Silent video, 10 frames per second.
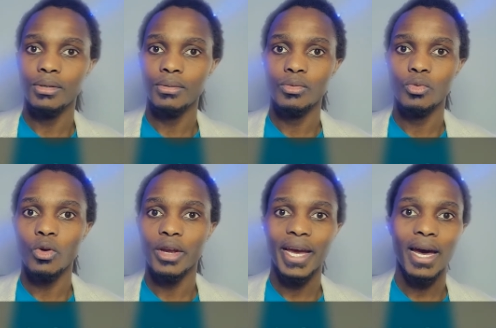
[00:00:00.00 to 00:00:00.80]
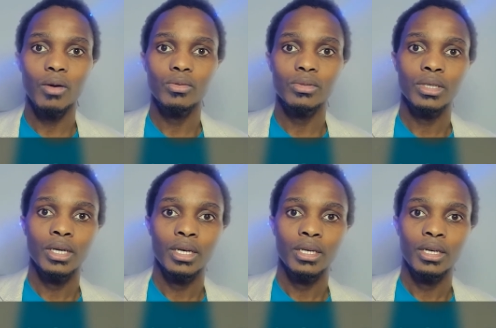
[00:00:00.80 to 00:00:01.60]
workout,
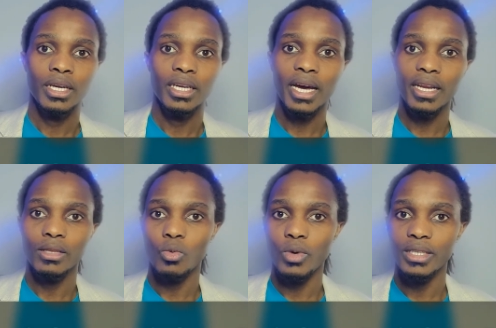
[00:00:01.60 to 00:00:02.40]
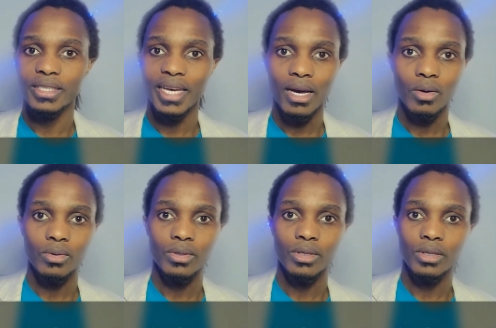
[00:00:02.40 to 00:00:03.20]
cutting the weight down,
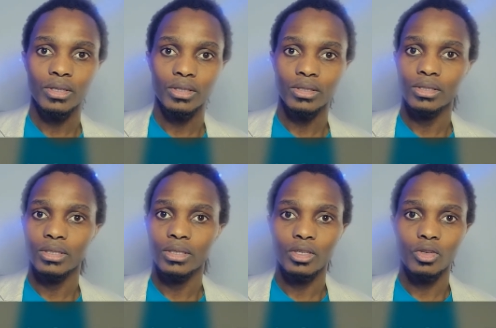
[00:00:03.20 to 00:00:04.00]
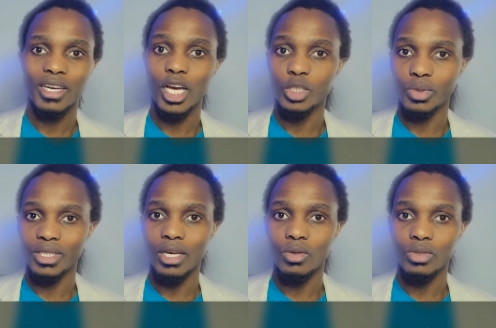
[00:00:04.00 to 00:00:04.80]
because couch
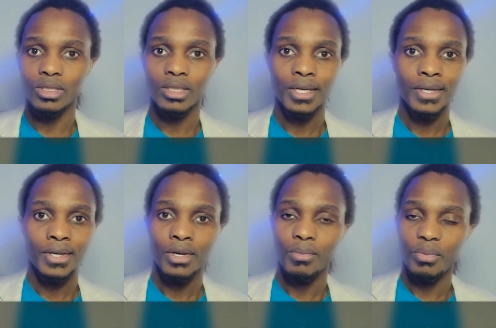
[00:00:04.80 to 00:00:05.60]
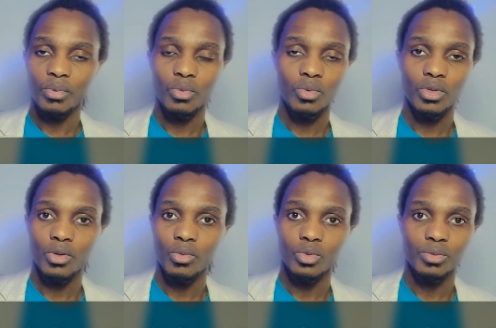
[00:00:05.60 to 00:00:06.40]
potatoes, people
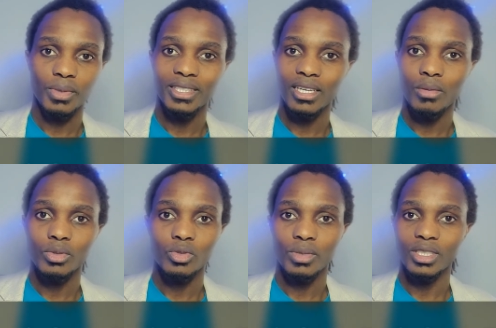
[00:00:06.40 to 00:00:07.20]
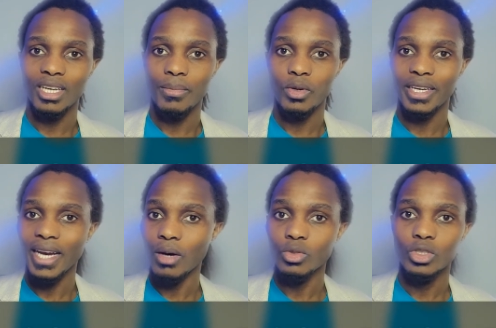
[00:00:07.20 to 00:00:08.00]
who spend too much time on the
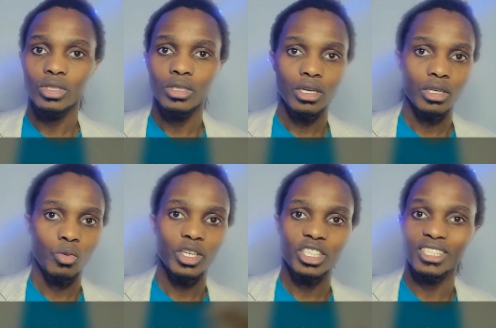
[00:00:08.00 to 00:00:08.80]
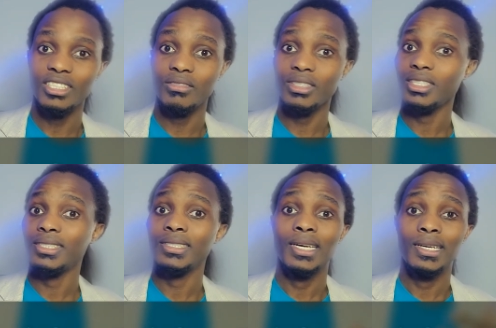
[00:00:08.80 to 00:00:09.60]
couch watching
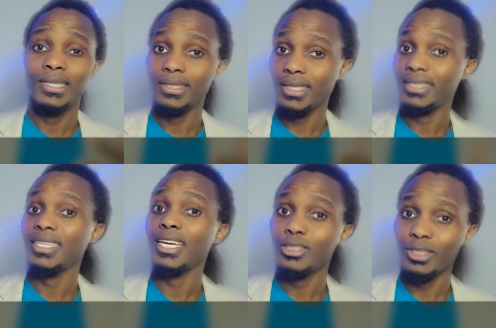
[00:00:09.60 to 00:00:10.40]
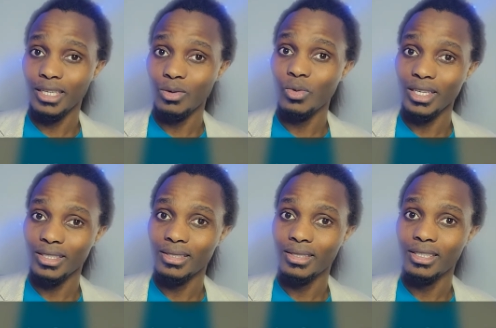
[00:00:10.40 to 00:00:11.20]
TVs, they tend to get weight.
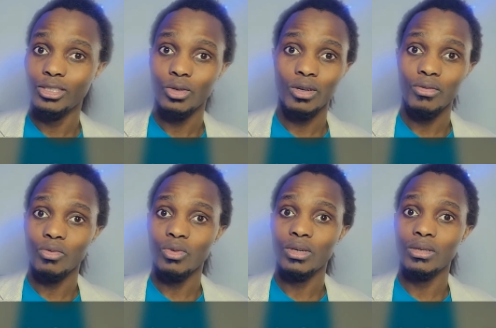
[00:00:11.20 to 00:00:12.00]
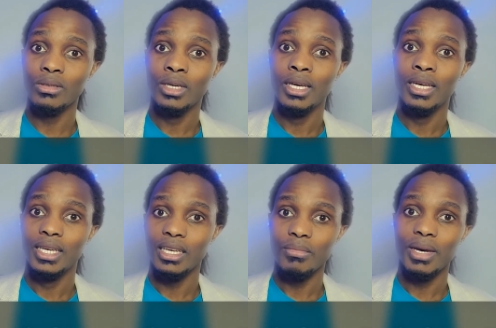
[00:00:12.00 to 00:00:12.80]
So if you wanna
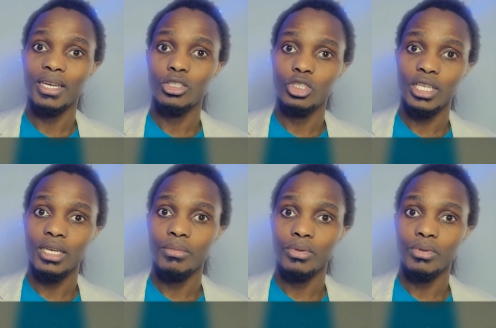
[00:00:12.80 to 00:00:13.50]
get back in shape,